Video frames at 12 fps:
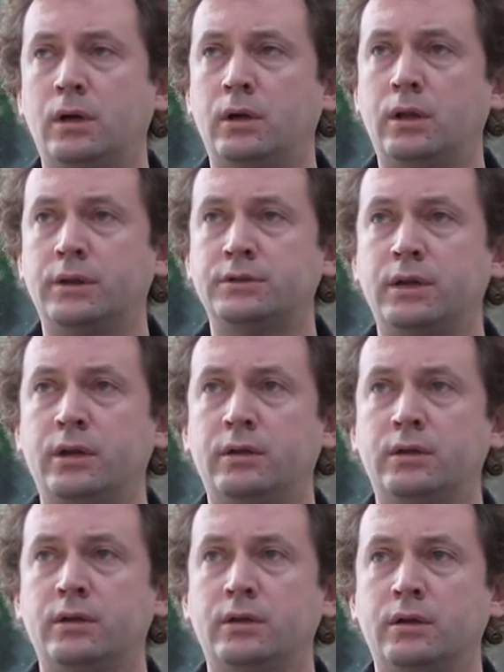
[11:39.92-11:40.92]
let's say
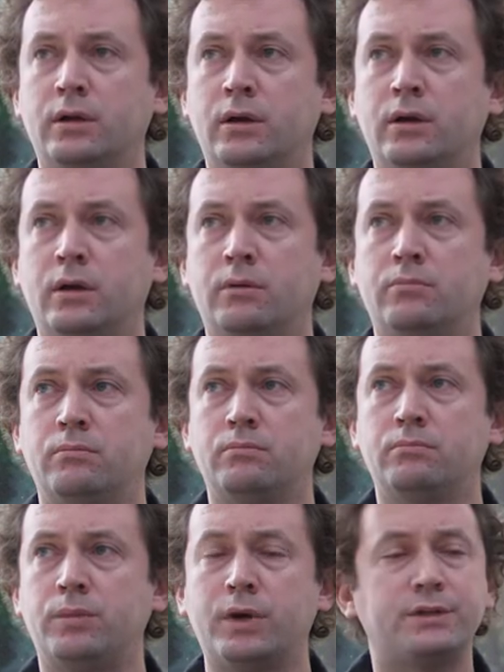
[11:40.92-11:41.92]

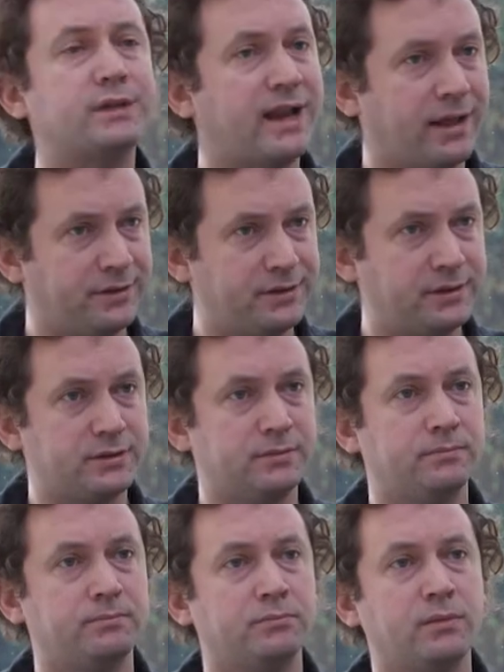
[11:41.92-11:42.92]
personalities.
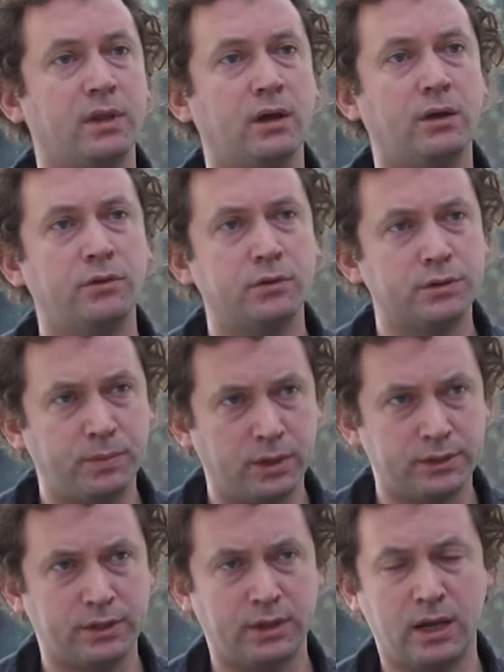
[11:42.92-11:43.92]
And those
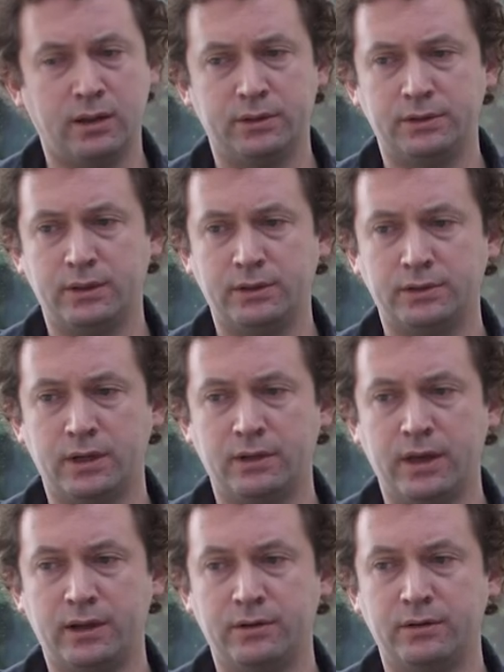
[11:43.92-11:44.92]
personalities I
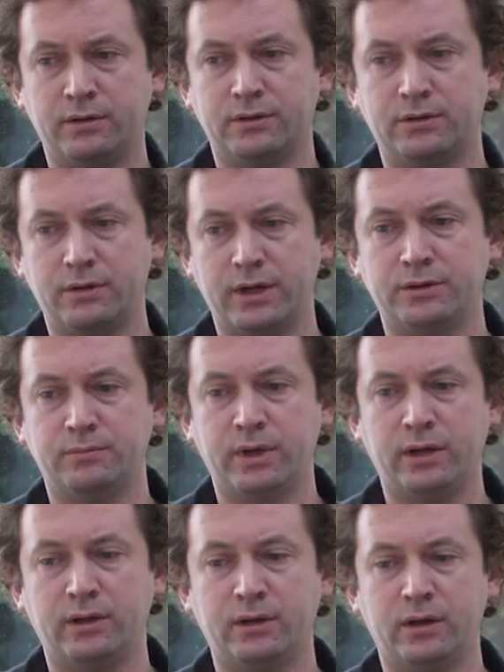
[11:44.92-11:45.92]
then tried to
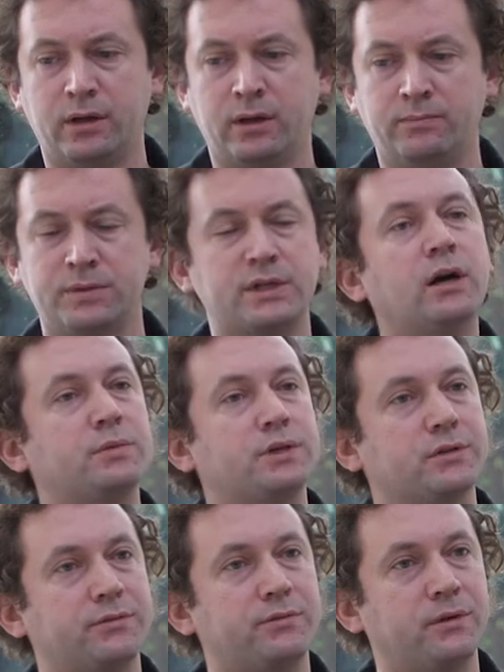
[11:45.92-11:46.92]
make
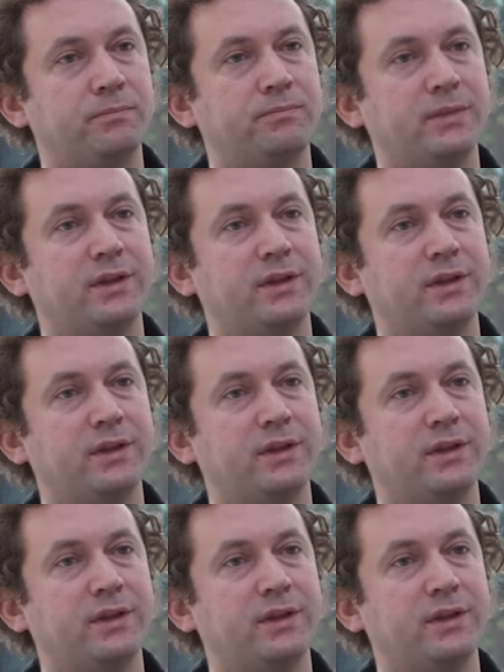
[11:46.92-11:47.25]
sculptures from.